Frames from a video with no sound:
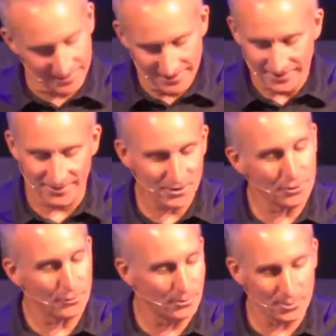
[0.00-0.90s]
I
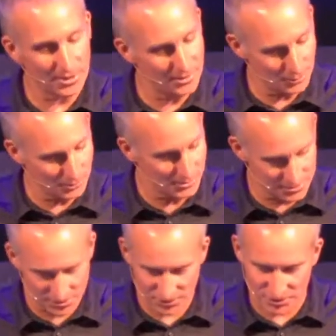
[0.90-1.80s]
love him, but Lord, this
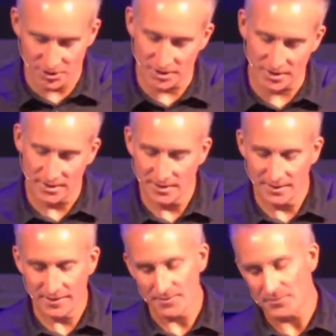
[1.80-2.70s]
is good.
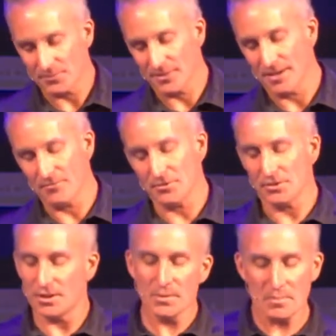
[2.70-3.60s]
Heaven is
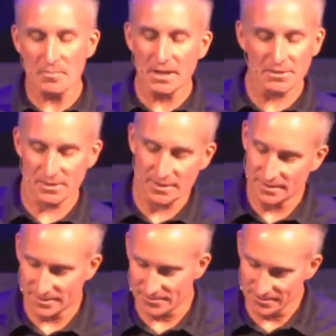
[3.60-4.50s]
going to be amazing.
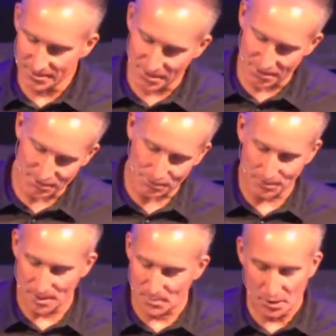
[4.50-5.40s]
It really is. So
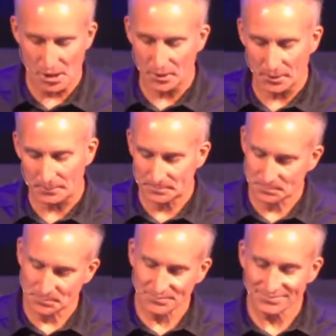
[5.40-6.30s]
keep your head up.
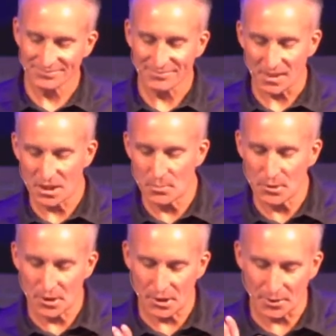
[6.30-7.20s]
Keep your
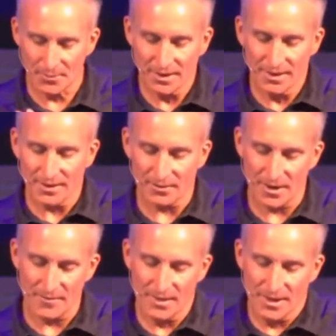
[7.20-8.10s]
head up. All
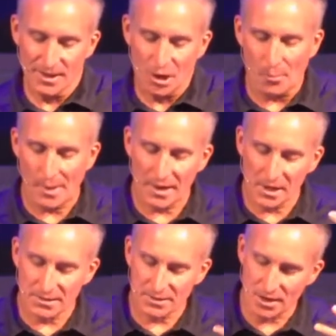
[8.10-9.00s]
right. Obey
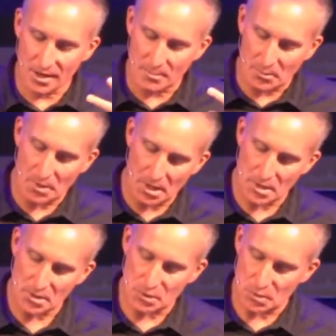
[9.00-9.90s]
God's law and be ready
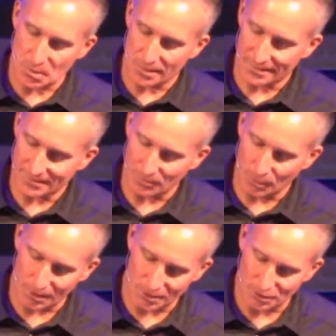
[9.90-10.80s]
to do
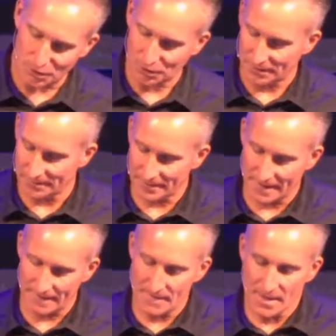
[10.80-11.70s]
what is good.
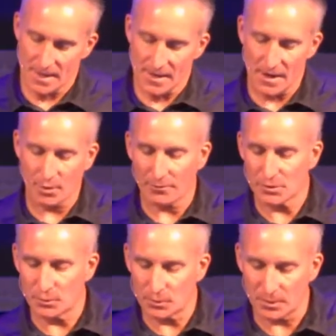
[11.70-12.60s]
Okay. Uh,
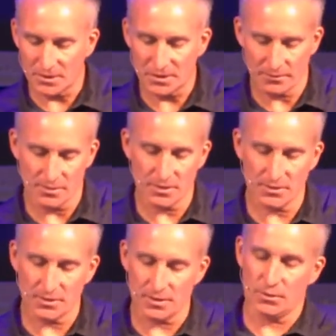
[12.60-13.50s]
Proverbs 3:27
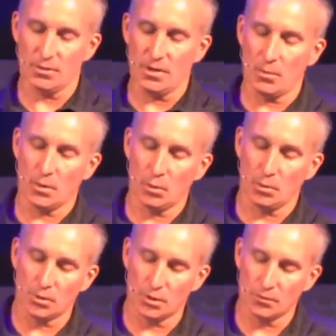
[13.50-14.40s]
says this: Do not
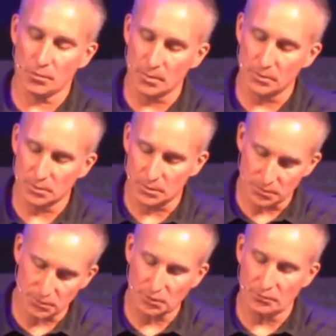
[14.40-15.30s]
withhold good from those who
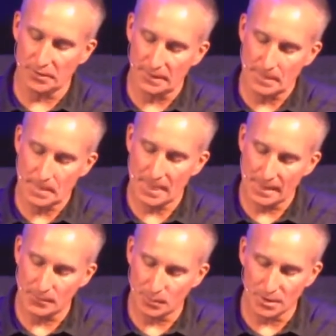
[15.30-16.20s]
deserve it
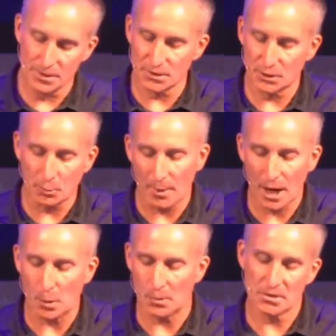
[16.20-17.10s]
when it is in your
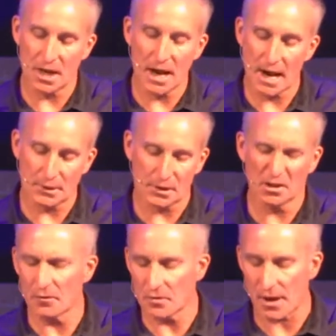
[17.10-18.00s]
power to act. I
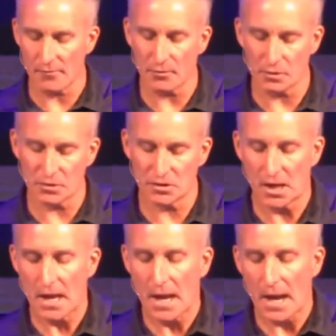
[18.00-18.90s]
love that verse
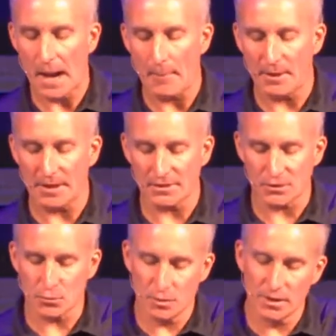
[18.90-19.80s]
uh, because
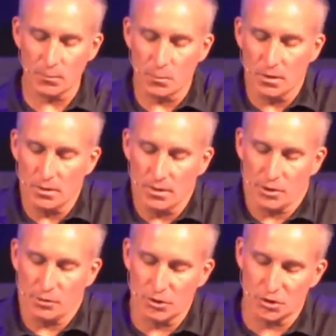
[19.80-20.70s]
that's really what a
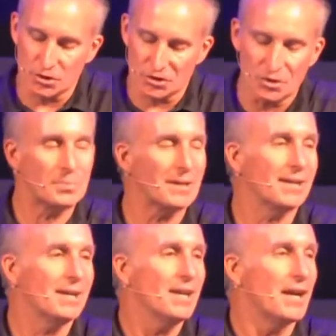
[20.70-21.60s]
Christian should
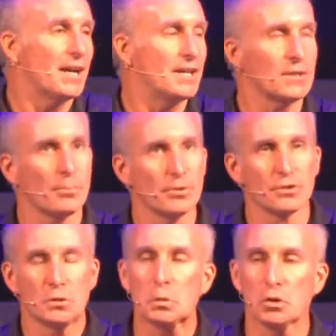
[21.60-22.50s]
be, uh, is a
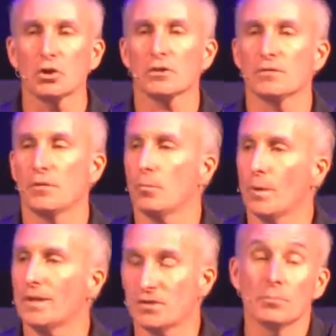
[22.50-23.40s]
person who looks for
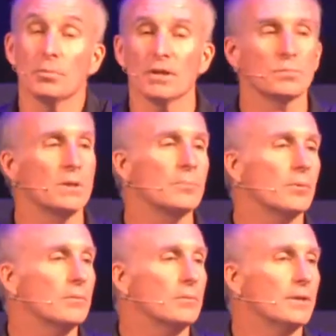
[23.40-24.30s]
ways to bless
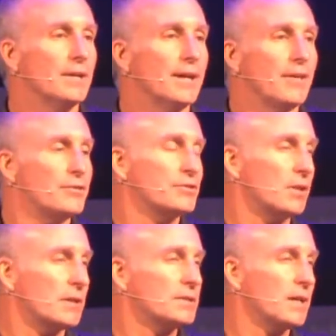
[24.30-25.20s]
people. And there's a
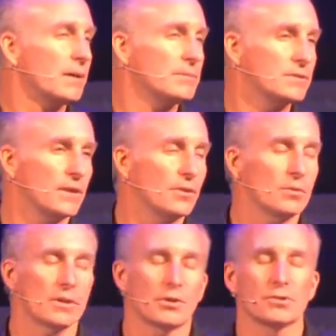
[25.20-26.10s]
lot of times, I know a
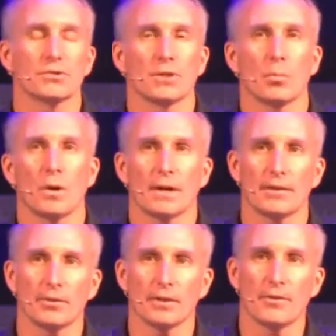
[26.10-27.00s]
lot of Christians that want to get
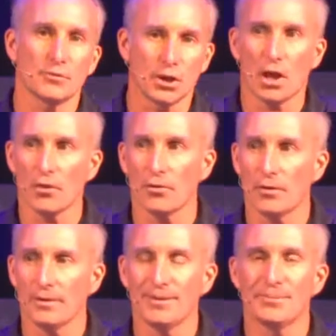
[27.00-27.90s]
their life together
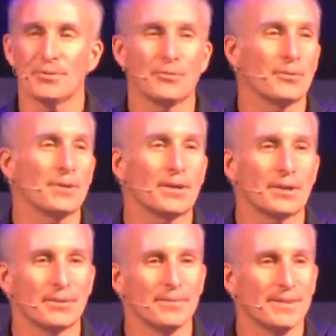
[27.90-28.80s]
before they
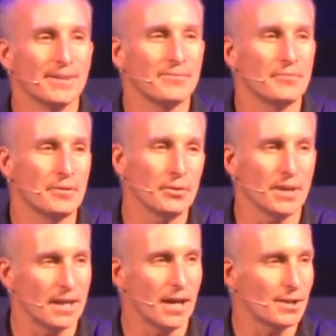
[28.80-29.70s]
can feel
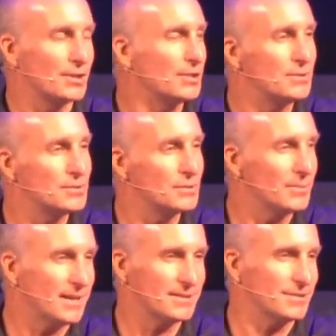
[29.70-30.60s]
like God can use them. And
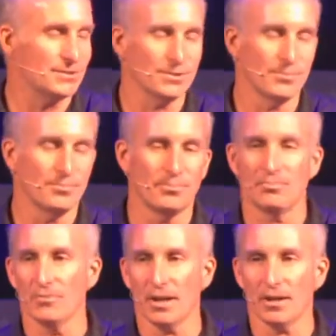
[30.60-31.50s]
that's such
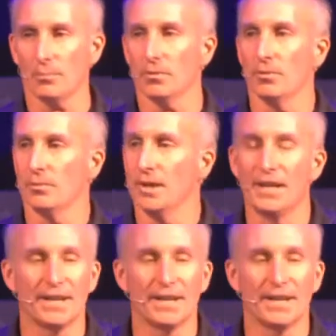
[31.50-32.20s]
a line of baloney.